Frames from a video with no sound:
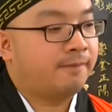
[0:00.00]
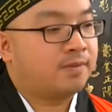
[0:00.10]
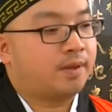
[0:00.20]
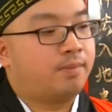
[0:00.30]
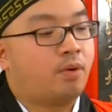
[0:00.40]

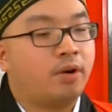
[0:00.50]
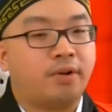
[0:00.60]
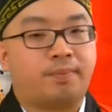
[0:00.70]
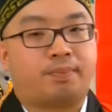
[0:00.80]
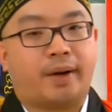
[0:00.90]
The more
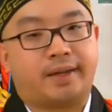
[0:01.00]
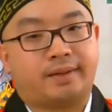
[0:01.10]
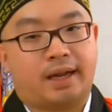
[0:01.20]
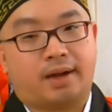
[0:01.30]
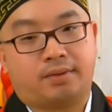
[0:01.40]
you break
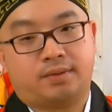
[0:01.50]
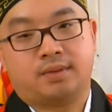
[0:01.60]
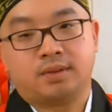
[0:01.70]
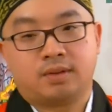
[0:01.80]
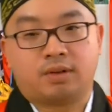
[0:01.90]
down,
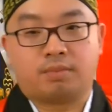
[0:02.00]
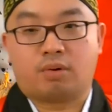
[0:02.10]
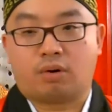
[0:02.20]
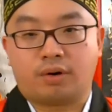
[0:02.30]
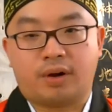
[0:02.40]
the
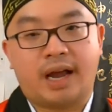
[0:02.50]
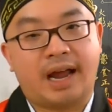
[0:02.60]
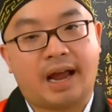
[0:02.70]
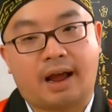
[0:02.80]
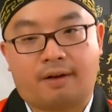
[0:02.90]
more you
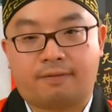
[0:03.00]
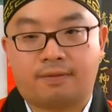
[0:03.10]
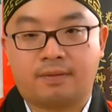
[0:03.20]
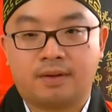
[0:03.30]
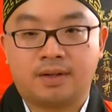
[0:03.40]

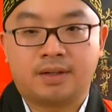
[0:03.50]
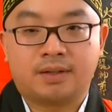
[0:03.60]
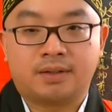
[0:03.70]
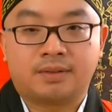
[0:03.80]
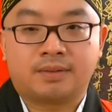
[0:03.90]
have.
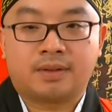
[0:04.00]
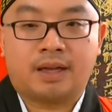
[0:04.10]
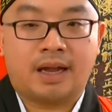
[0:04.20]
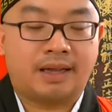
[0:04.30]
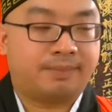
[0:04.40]

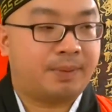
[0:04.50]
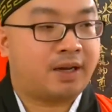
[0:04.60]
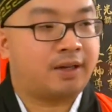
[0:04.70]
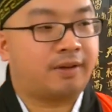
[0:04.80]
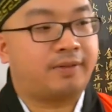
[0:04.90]
And
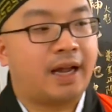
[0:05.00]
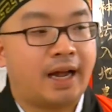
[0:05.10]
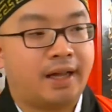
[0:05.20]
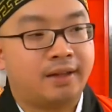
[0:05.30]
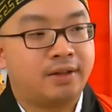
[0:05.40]
because of
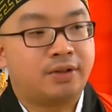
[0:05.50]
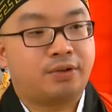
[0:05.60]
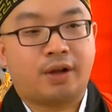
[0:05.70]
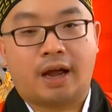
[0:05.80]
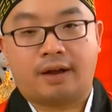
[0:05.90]
that,
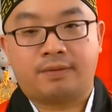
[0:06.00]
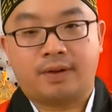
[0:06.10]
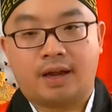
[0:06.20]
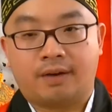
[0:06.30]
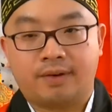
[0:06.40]
you have
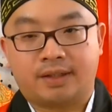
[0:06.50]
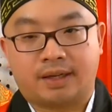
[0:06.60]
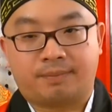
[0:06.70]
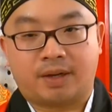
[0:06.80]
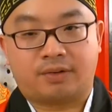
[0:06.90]

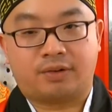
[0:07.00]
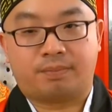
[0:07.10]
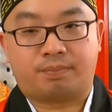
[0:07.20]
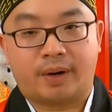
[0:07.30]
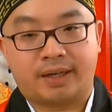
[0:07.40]
everything because you
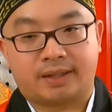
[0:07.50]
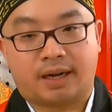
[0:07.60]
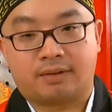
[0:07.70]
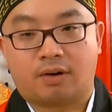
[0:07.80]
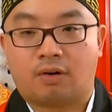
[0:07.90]
break
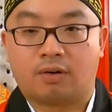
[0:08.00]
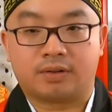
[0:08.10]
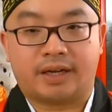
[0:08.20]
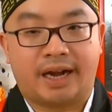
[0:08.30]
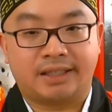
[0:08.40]
down all
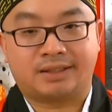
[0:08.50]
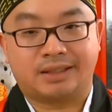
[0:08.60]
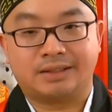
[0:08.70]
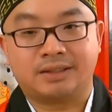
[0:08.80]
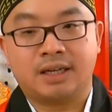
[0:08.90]
the
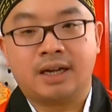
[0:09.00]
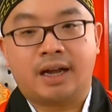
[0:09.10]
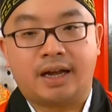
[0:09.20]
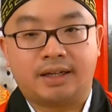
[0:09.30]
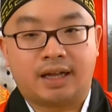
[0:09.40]
essence
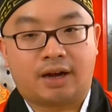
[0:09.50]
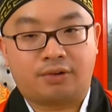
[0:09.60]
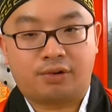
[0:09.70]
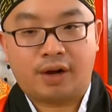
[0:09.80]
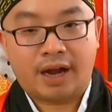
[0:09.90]
and now
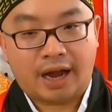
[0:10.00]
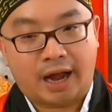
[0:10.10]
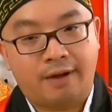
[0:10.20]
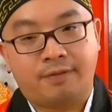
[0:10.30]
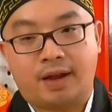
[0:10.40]
you
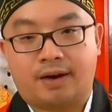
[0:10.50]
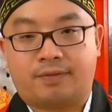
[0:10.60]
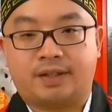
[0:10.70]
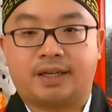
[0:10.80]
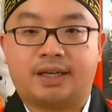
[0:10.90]
have
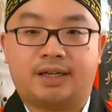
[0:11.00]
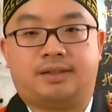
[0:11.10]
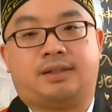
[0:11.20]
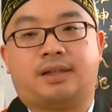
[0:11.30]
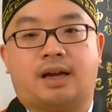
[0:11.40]
everything
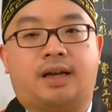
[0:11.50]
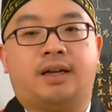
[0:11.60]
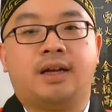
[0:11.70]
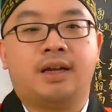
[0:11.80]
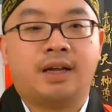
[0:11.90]
inside.
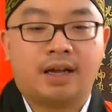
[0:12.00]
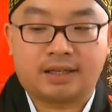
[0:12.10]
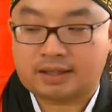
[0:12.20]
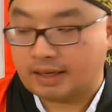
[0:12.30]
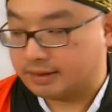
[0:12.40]

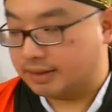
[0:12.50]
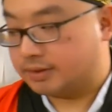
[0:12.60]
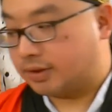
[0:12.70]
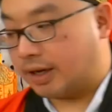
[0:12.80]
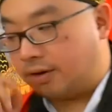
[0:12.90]
It's like this, okay?